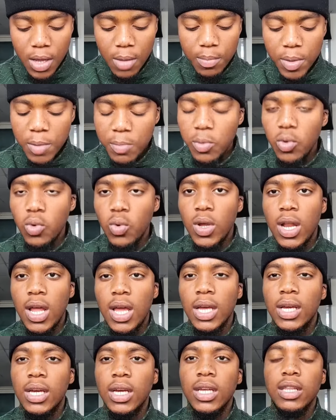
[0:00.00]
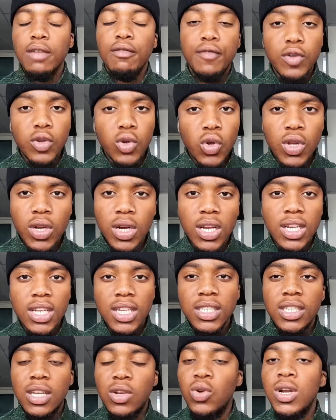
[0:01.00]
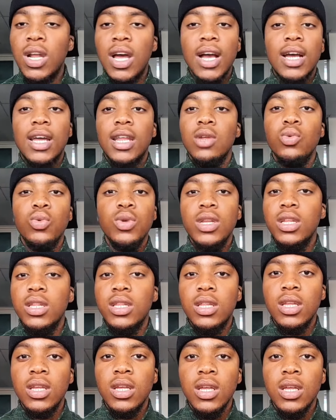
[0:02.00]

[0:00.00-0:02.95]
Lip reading: people were like, the video you released, I don't agree with it.